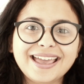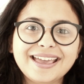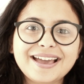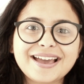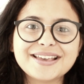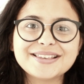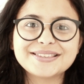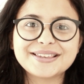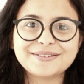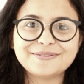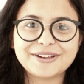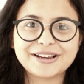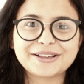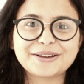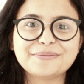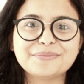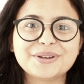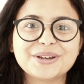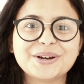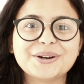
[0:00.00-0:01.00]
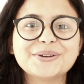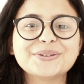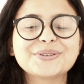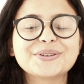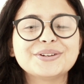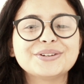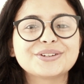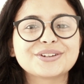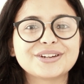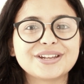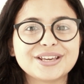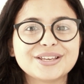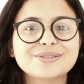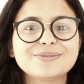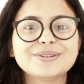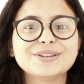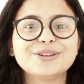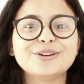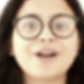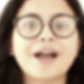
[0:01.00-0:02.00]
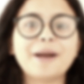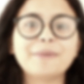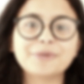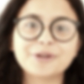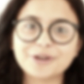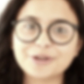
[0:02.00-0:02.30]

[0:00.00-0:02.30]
Hi guys and welcome here. So in today's video I'm